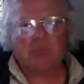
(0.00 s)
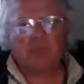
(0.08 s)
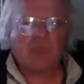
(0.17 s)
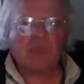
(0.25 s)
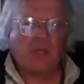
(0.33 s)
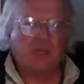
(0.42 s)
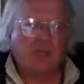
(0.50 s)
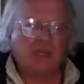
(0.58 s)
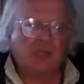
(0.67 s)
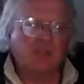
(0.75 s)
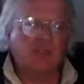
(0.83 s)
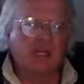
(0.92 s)
because you're
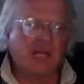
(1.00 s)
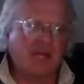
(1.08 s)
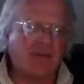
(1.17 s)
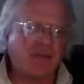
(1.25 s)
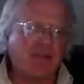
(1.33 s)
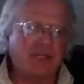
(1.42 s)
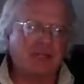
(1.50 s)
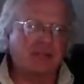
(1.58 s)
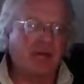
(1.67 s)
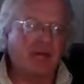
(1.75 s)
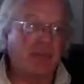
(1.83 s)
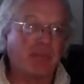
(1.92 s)
going to have the
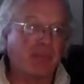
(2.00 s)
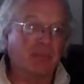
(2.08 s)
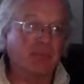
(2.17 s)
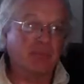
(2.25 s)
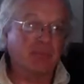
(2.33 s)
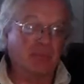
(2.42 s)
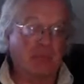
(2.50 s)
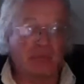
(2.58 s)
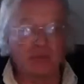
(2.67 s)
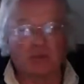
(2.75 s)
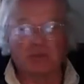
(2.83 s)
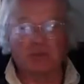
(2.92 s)
timelines, and I
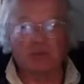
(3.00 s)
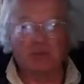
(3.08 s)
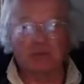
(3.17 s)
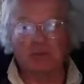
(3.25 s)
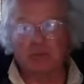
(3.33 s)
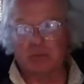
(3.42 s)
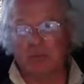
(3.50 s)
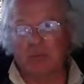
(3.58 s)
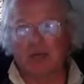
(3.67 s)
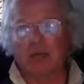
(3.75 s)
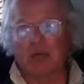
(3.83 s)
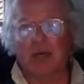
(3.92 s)
told you,
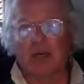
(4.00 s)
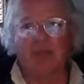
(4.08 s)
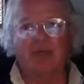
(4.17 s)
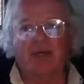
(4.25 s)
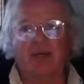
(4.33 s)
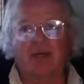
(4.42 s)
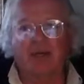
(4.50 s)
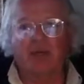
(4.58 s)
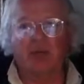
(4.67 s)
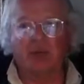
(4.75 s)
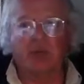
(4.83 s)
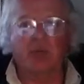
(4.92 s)
I believe I doubt we
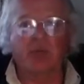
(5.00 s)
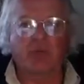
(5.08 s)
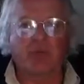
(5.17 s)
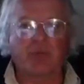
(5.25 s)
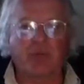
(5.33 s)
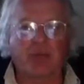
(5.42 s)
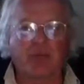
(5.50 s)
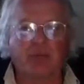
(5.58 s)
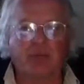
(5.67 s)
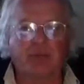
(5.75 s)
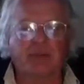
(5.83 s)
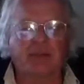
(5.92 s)
have 3 timelines,